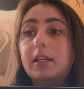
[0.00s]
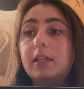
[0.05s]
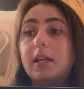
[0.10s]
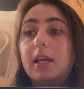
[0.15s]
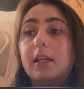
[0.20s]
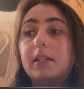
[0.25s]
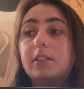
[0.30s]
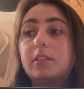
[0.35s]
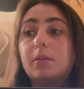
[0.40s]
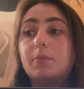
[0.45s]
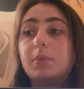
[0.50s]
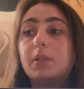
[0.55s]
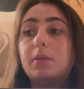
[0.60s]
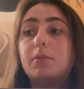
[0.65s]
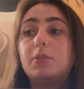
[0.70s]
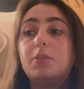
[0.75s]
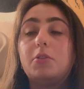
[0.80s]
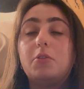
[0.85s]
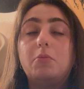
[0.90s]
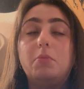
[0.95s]
And
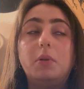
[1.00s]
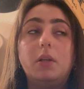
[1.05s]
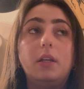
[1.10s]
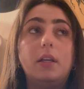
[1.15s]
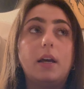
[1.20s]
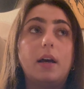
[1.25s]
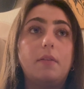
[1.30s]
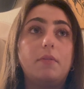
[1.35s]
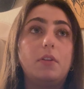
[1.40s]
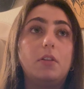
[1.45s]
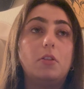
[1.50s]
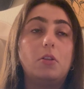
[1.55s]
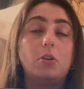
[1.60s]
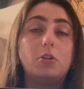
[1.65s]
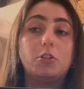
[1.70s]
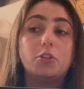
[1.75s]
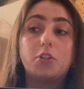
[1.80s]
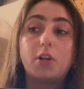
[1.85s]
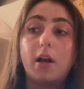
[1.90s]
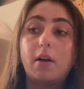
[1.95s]
sometimes they would be having
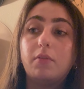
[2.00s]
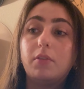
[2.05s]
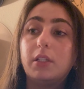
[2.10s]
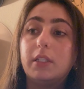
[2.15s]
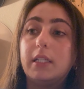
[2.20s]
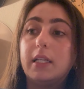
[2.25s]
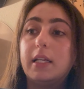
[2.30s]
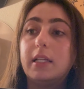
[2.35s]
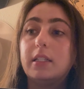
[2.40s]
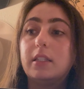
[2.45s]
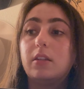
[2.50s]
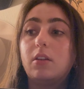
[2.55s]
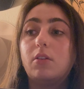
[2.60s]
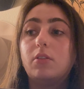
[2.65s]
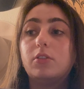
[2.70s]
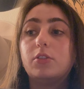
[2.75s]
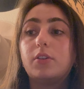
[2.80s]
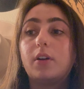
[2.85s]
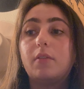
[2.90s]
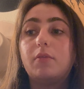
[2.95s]
long travel days,
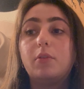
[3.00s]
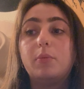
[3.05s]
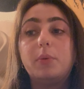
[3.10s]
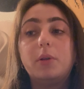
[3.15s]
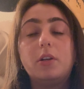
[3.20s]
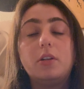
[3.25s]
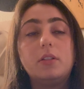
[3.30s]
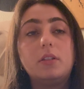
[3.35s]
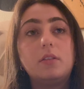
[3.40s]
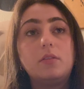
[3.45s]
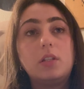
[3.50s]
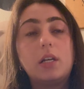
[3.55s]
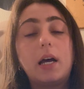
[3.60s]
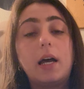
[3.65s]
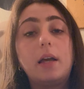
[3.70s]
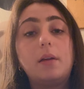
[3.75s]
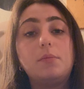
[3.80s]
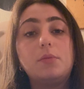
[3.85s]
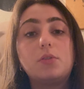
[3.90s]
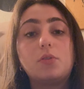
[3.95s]
long travel periods of
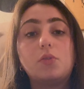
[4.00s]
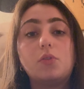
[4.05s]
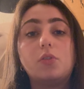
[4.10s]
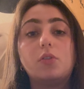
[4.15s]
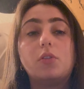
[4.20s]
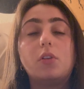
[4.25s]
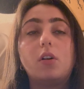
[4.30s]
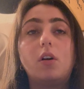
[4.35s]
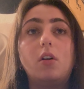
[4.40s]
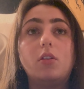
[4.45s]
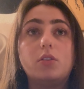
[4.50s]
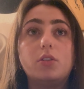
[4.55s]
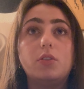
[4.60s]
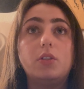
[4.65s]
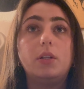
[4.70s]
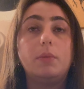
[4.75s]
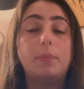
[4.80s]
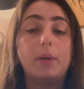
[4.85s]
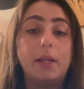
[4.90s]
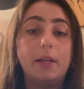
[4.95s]
times, or also
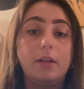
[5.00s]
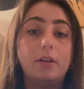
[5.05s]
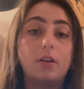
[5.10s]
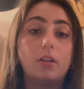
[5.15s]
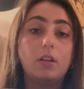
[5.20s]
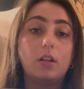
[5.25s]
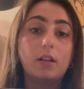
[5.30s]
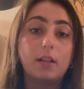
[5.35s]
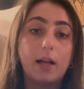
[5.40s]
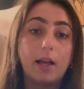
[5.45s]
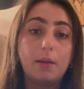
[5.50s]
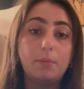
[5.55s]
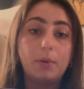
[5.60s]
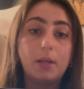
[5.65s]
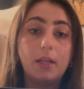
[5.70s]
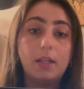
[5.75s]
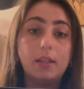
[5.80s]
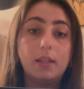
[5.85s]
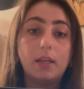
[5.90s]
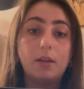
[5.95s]
depending on the
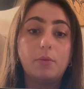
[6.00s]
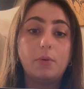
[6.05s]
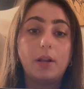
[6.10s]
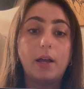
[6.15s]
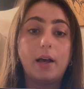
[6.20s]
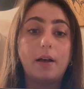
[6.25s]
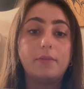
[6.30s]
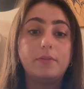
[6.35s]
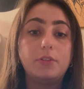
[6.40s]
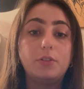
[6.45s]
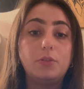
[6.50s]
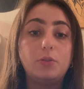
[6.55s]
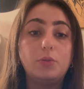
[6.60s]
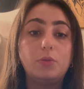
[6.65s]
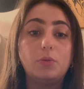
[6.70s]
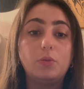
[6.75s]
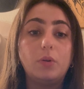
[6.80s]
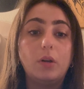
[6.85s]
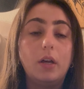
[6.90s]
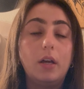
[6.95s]
climate, they would have
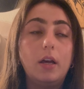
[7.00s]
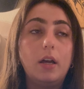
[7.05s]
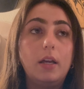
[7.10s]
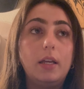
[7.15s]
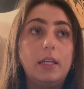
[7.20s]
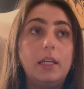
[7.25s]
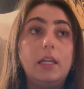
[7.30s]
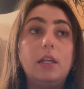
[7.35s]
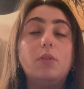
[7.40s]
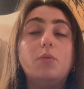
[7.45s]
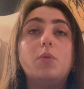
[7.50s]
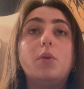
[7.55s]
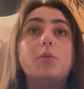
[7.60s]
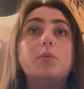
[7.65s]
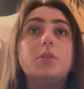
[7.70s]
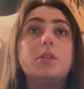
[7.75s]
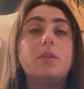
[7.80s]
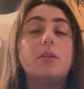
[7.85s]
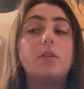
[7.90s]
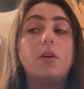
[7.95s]
to eat what
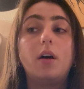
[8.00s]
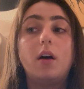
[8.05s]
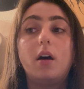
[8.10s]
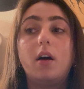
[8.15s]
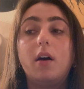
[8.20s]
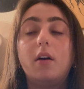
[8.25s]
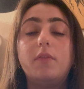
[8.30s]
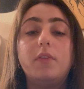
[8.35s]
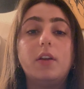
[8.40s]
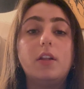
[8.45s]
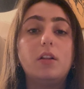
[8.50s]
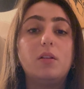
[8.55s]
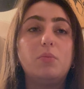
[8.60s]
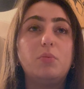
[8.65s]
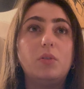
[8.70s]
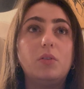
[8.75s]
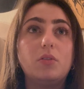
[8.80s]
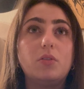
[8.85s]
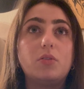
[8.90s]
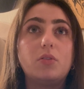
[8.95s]
was
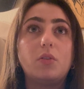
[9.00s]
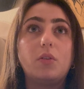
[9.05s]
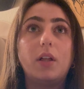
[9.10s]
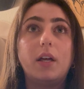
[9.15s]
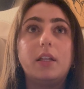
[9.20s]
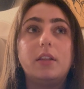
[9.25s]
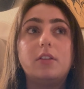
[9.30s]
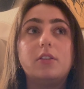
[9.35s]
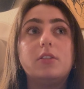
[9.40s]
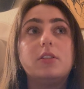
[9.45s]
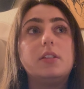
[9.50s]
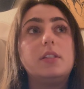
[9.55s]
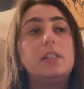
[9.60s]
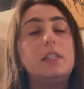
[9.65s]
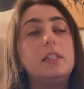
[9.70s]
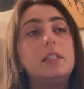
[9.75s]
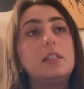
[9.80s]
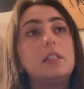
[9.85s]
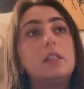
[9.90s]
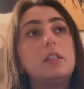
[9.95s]
available. So like there's
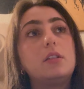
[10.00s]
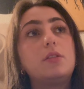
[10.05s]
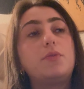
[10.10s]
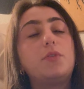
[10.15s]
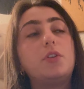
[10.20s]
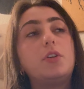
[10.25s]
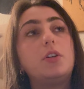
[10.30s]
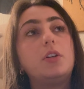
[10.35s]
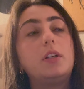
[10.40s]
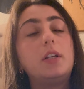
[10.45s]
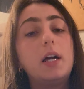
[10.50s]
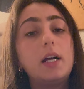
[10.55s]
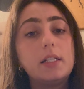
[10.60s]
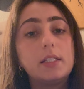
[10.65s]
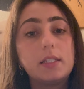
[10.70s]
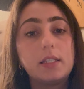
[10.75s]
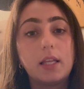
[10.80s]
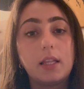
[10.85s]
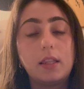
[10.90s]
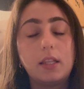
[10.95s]
seasons for
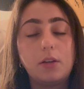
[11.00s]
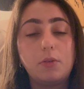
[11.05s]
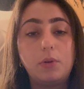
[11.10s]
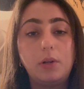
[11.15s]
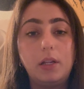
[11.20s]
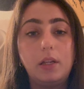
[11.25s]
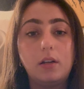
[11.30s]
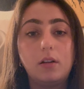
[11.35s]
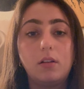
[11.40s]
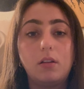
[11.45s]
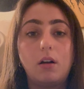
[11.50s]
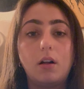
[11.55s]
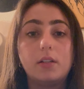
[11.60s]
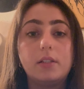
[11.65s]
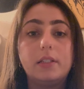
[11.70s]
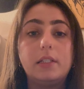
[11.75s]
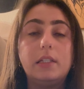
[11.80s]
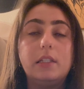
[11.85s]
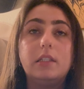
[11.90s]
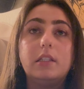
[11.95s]
nuts that they would eat a lot,
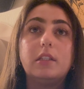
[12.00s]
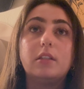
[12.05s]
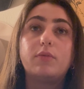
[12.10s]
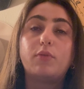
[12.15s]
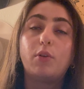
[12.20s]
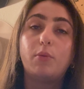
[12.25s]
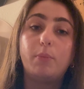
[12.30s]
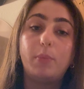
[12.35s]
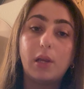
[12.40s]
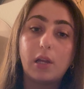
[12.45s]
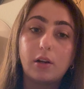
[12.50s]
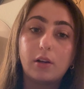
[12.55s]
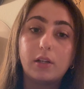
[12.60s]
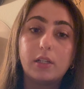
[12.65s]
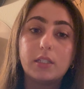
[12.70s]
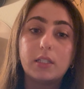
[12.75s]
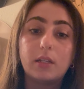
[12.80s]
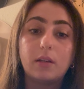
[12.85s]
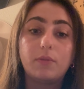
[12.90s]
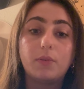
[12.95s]
seasons for
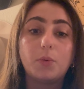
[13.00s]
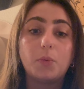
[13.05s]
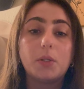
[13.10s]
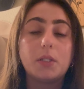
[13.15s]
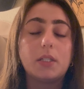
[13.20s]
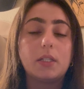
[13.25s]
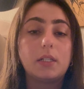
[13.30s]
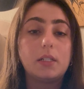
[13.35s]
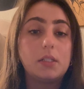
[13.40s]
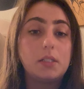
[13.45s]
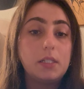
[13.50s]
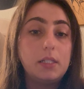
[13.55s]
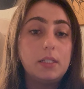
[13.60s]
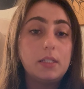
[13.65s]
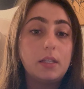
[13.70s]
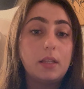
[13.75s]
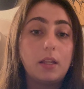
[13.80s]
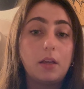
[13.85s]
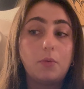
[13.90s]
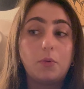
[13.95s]
berries, and if it wasn't in
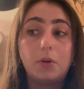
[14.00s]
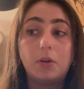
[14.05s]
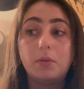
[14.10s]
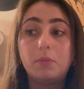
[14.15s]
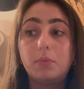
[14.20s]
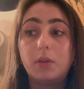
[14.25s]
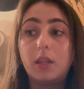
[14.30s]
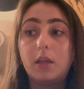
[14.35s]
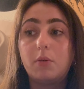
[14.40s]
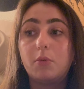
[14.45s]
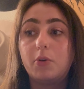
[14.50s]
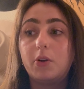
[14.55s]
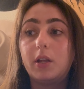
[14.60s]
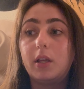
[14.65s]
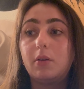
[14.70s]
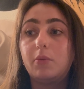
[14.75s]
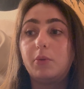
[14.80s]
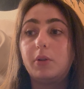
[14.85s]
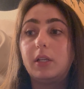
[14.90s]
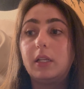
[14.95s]
season, they weren't
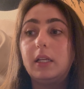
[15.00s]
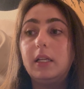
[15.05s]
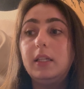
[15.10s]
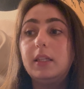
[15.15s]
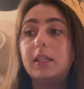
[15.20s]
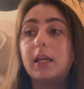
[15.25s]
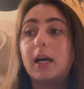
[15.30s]
able to eat